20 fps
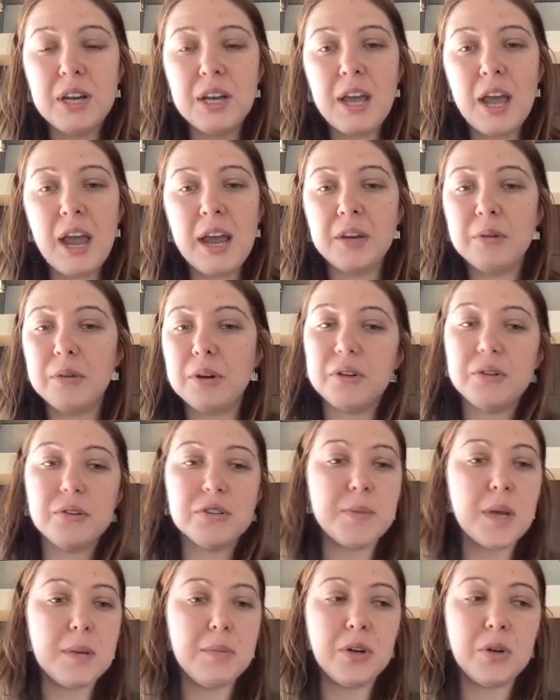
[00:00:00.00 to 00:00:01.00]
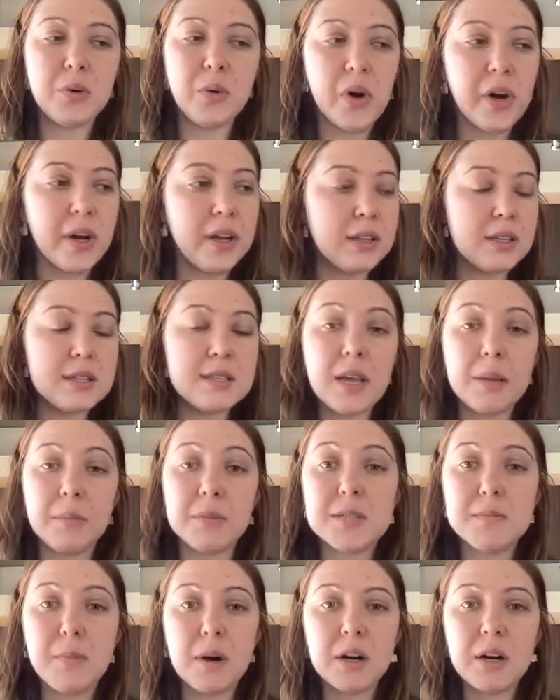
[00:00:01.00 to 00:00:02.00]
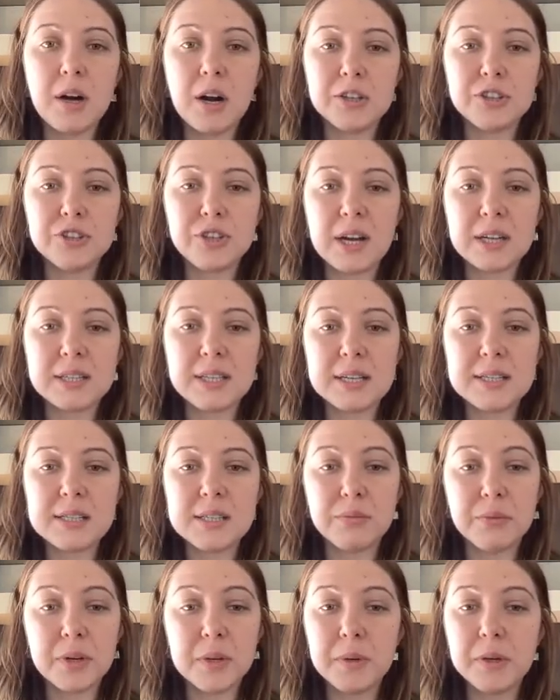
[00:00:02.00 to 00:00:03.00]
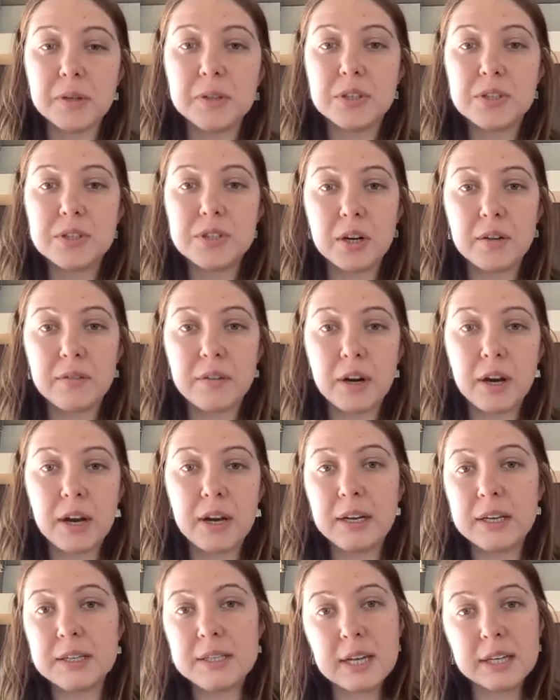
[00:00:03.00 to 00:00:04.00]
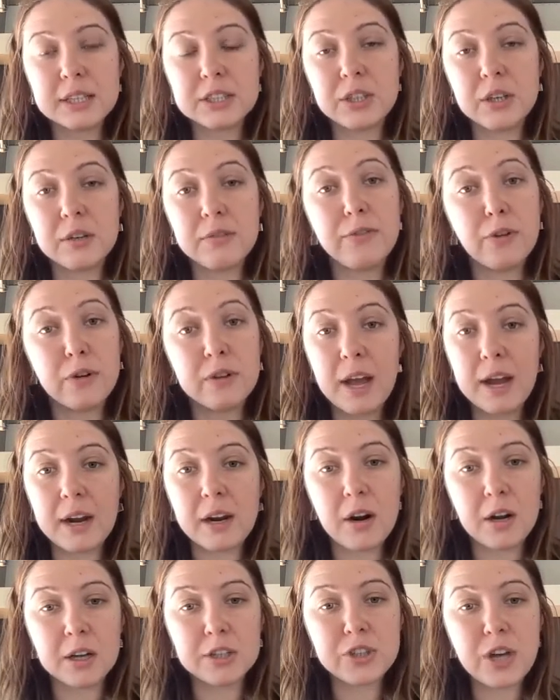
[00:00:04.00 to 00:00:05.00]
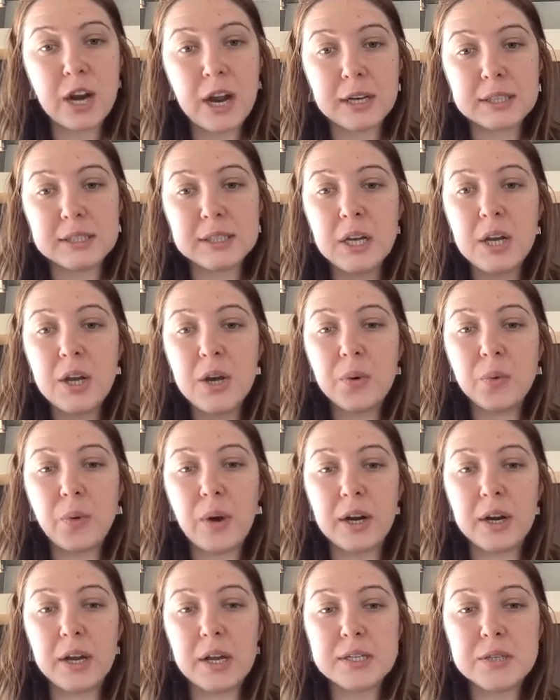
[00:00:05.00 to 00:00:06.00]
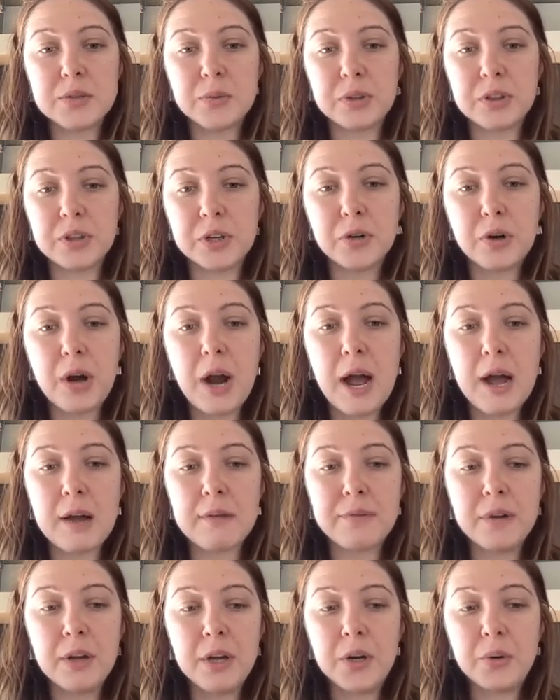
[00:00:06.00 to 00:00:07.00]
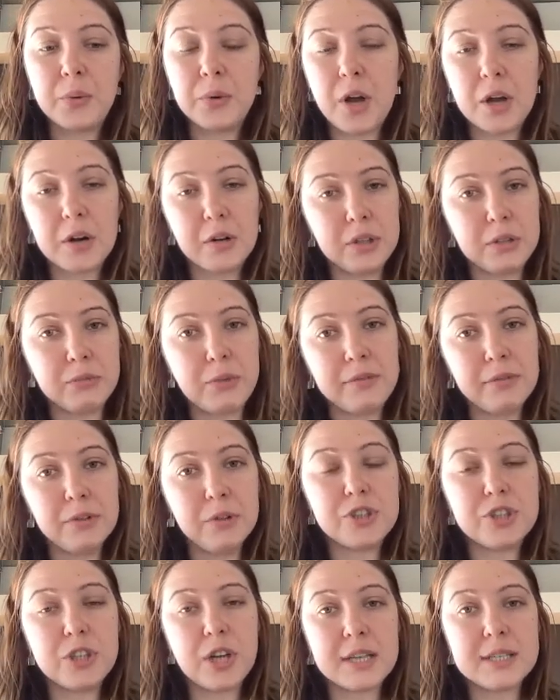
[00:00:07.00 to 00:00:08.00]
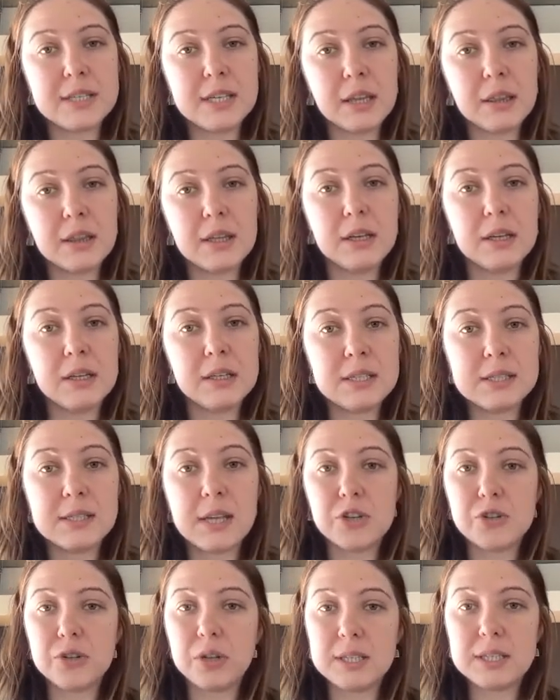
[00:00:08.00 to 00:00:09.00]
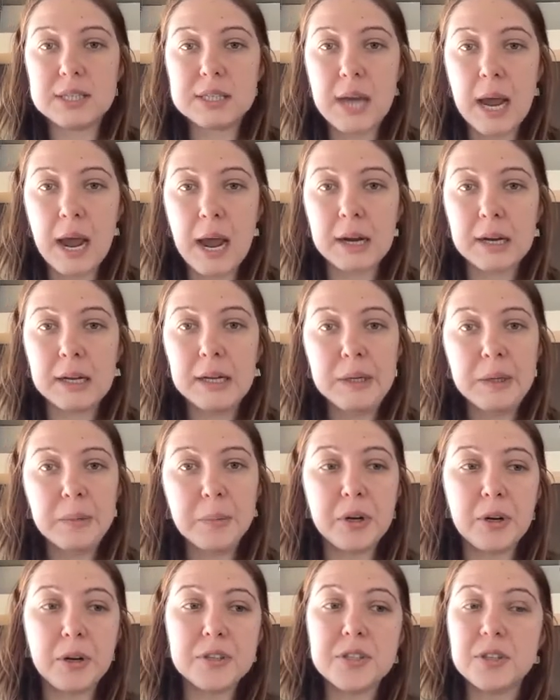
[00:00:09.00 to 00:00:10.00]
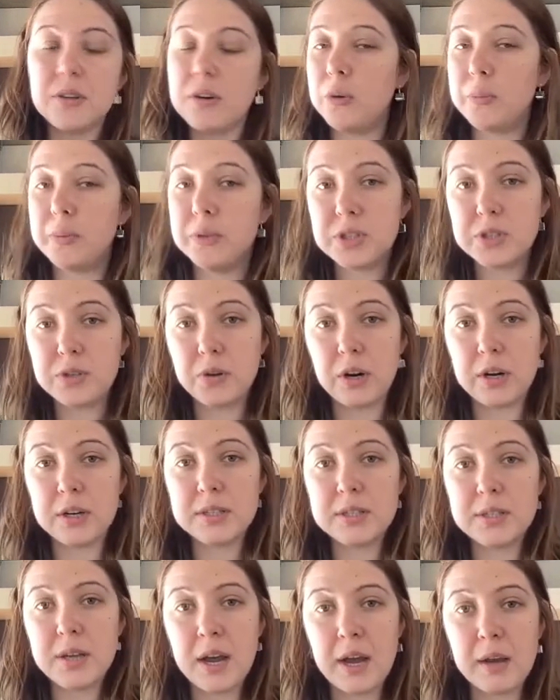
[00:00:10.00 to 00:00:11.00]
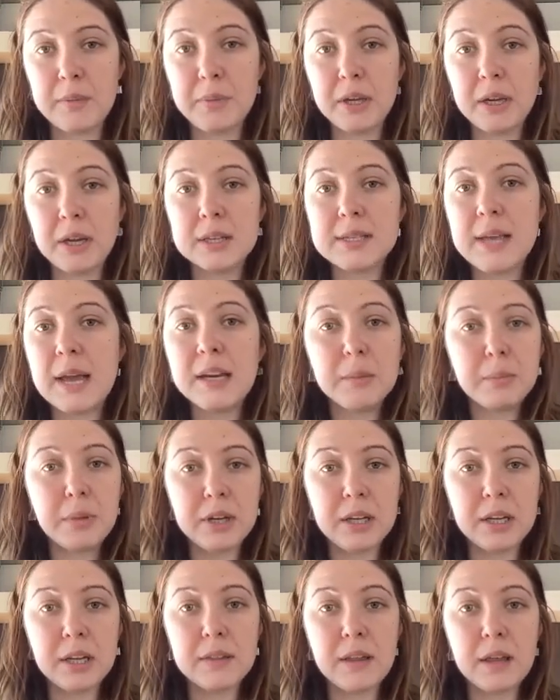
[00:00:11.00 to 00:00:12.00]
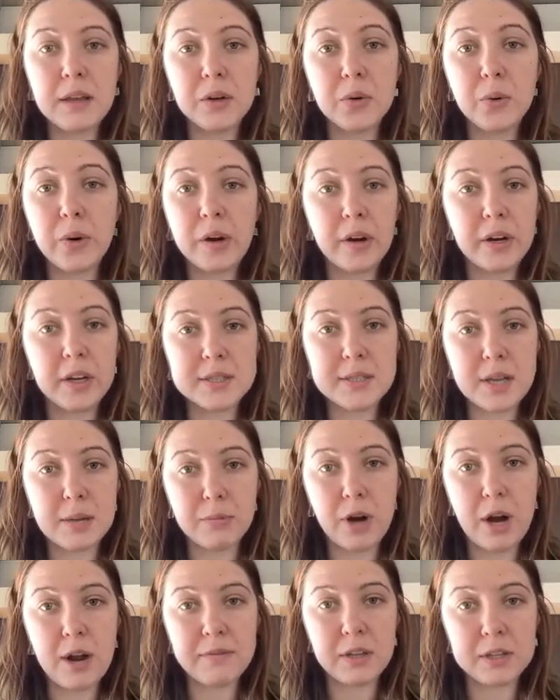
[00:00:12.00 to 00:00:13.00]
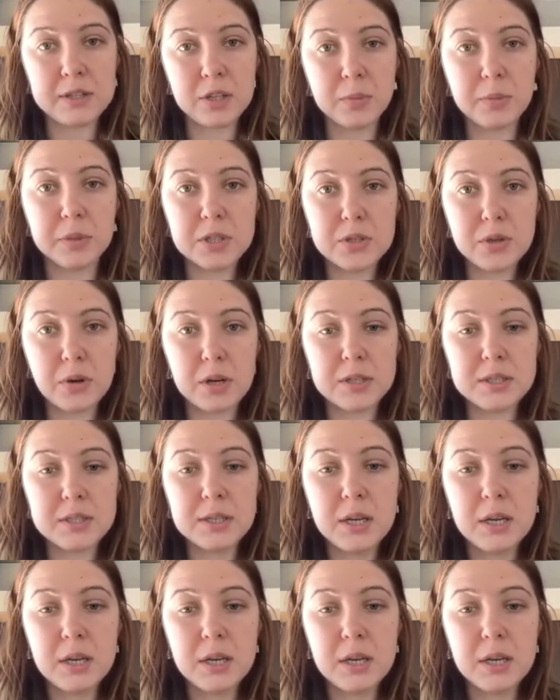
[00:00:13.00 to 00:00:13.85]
Anyone who's maybe querying the same smart contract has to rebuild a server and indexer for that contract. Whereas with the Graph, we're not only revolutionizing the decentralized stack, but also open source because anybody can then query a subgraph that's open source.